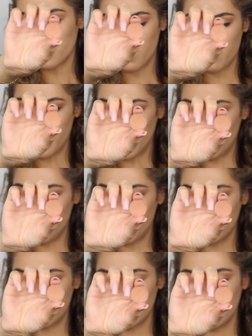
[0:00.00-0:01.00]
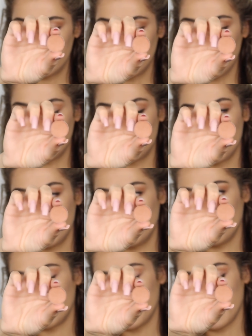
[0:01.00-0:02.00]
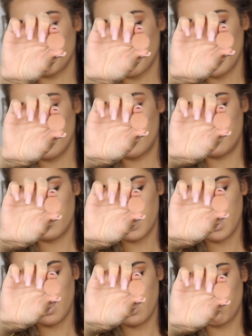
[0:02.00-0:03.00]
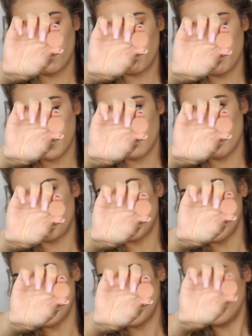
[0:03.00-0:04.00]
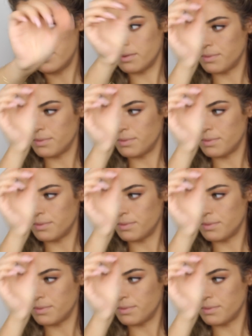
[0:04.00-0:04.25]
So I'll be using the texture to connect my under eyelid with my upper eyelid.